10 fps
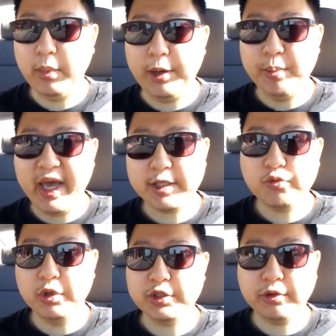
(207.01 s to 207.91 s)
my
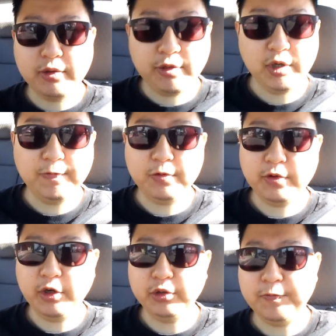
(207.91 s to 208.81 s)
max was
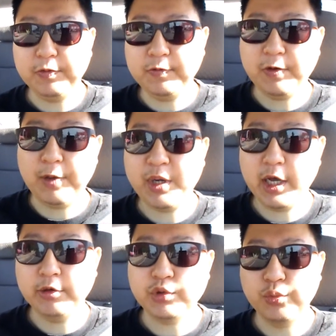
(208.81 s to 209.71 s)
355
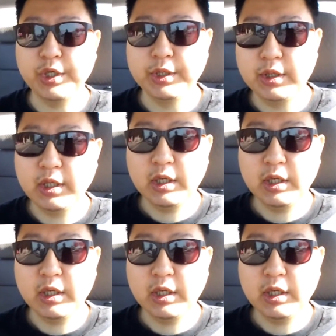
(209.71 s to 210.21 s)
pounds with